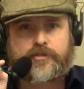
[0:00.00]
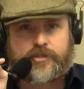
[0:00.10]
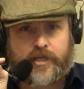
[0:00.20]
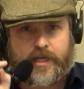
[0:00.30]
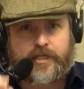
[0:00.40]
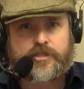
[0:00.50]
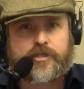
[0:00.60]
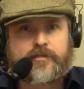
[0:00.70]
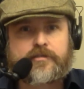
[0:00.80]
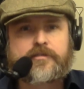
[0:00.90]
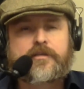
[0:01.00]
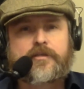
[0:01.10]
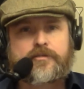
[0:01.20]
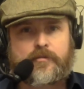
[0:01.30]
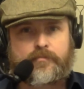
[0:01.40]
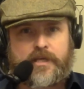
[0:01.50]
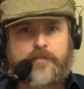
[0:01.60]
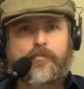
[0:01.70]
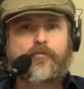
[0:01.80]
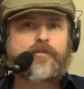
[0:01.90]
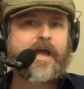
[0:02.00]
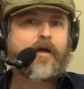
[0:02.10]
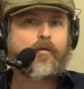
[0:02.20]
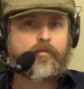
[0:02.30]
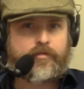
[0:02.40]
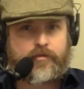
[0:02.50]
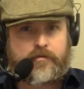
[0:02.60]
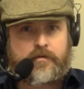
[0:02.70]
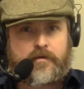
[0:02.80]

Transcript: changes to people's health.